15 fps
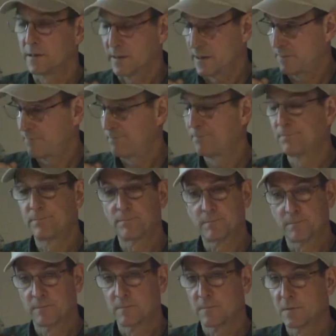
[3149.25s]
Yeah.
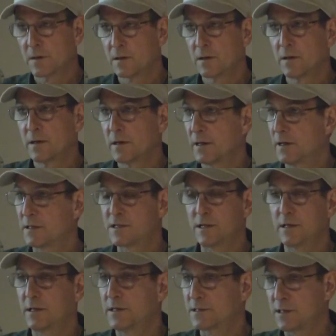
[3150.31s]
It's
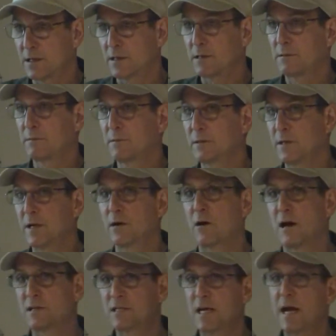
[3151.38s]
a, it's a you know
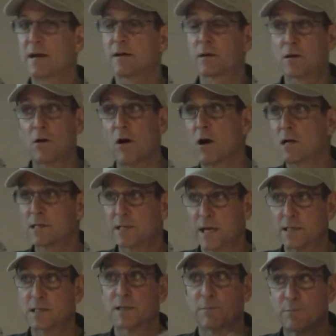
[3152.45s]
outside of the cost
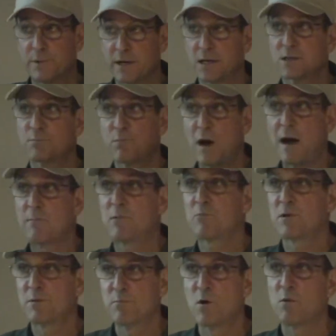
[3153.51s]
that's the biggest
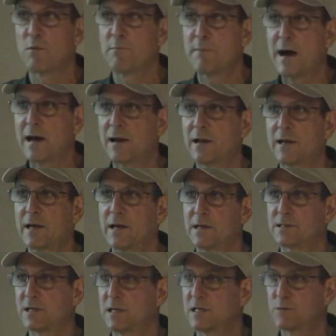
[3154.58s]
problem with mobile bottling
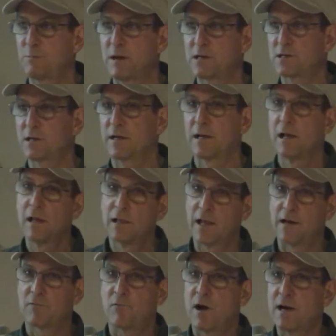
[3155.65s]
is especially
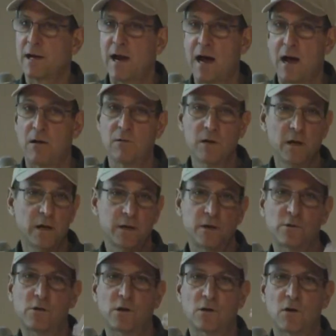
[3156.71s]
like right now
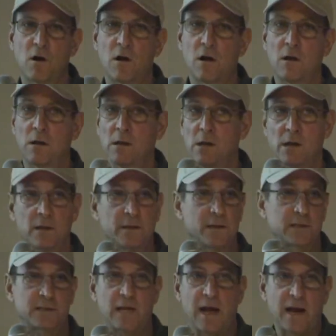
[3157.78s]
you could call
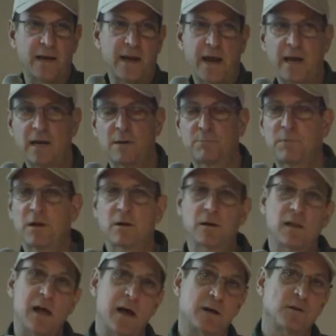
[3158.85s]
this guy Nate up there
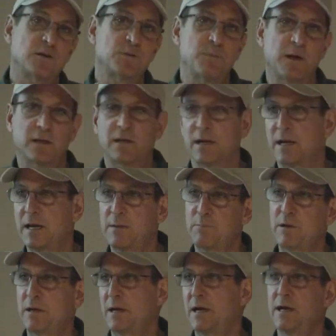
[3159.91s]
at Lagersmith and
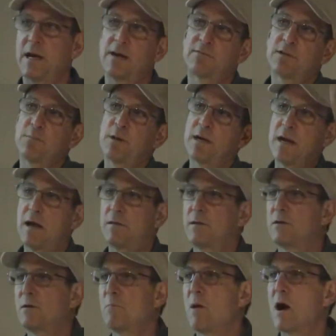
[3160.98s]
he'd be he'd have somebody down
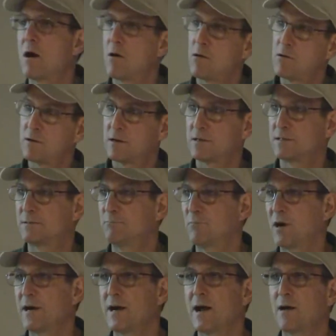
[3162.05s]
there tomorrow because
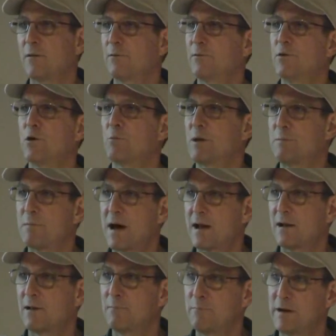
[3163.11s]
right now nobody
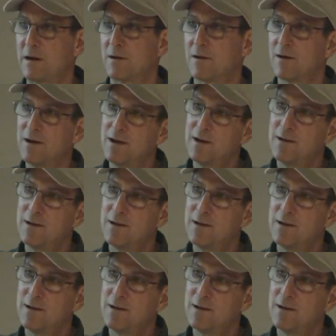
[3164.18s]
bottling beer